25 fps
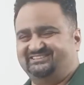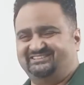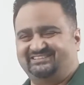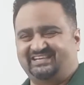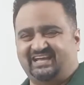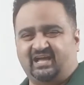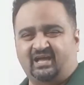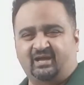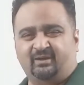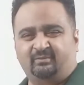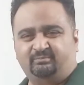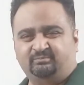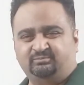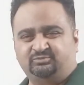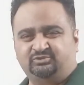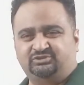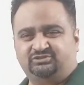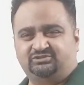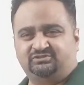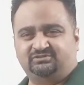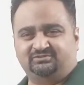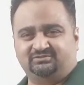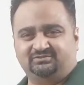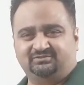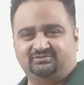jams,
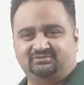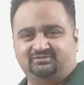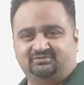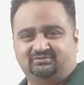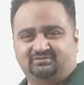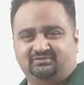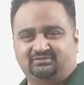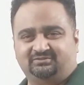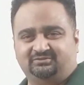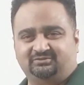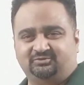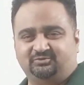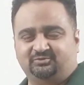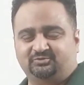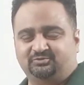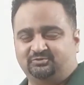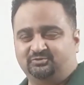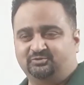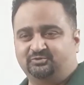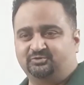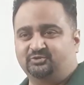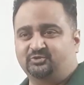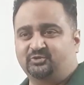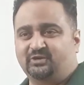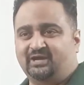
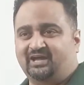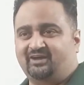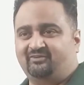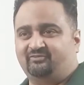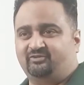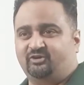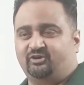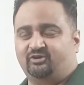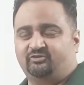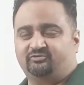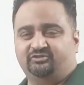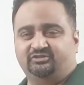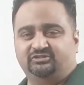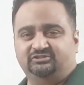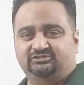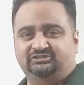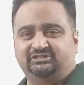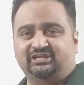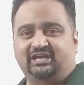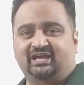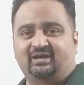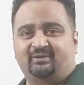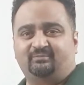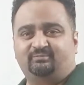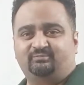you do have a lot of the
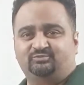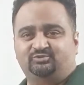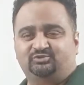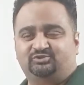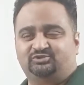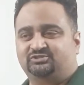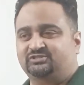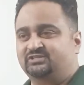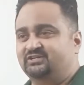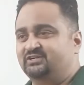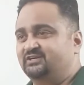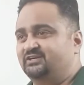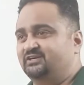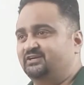jams.